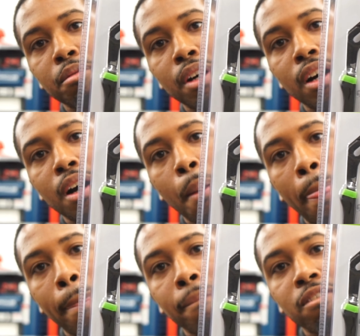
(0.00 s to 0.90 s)

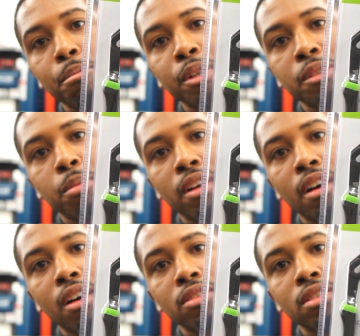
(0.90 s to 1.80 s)
from
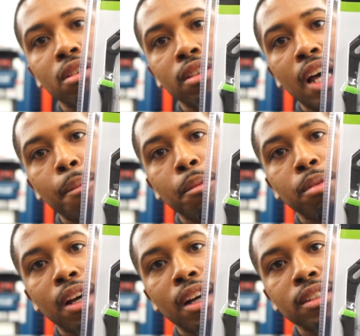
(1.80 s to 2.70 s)
Pittsburgh also. Lineman
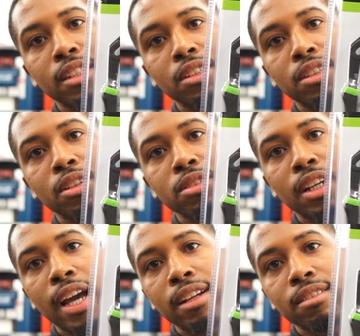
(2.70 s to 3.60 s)
pliers, needle nose,
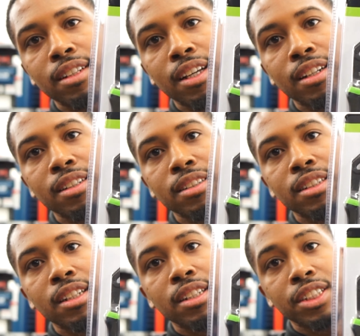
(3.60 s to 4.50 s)
diagonal cutters,
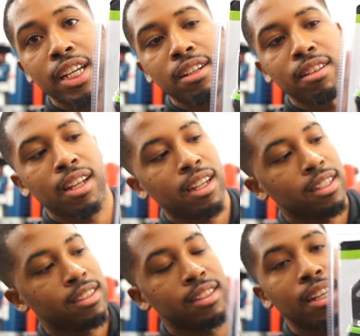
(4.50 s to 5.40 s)
channel
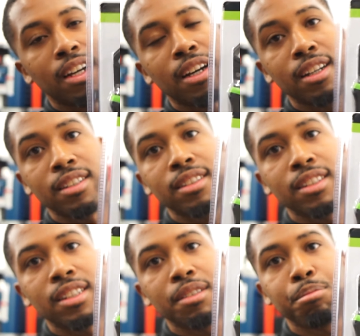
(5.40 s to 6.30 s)
locks.
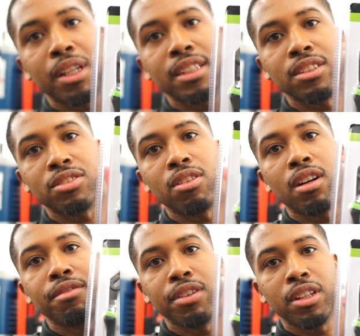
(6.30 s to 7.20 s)
Good place to
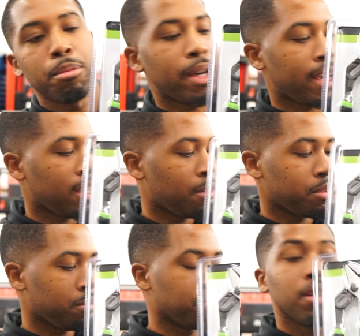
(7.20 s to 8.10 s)
start. Fill your bag up
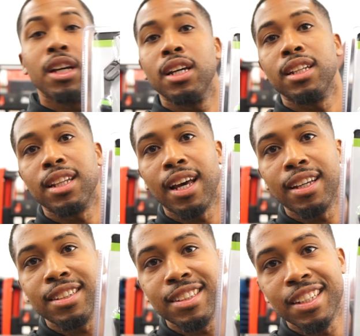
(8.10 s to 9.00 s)
with some
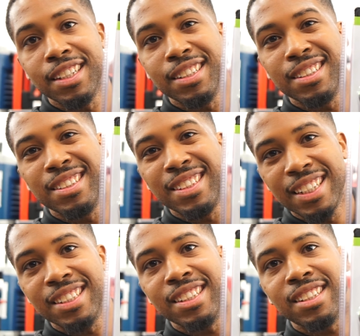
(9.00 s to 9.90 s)
nice, good,
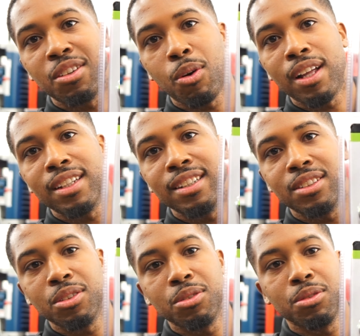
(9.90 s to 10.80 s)
decent quality
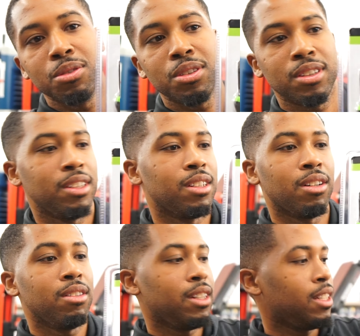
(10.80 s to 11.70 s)
tools, you know,